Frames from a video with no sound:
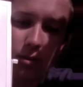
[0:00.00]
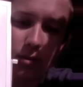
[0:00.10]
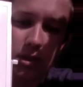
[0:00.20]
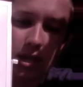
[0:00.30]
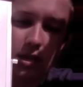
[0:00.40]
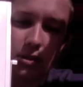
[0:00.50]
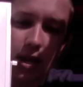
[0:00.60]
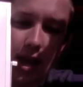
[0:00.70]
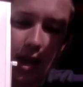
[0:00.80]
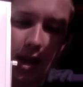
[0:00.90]
Once I do
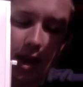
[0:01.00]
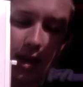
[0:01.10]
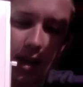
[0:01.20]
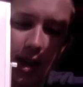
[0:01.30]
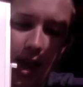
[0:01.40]
that, I get